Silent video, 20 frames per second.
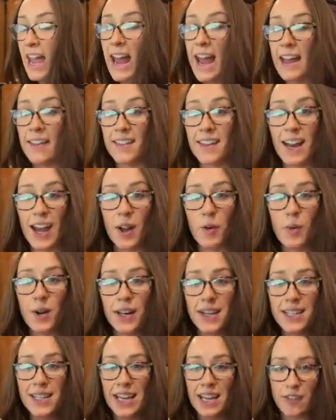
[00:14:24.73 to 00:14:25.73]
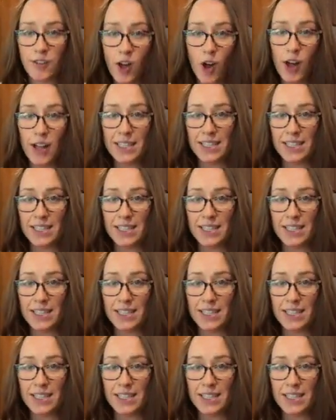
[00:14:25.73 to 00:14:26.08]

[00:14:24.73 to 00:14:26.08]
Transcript: And then I wanted to give y'all a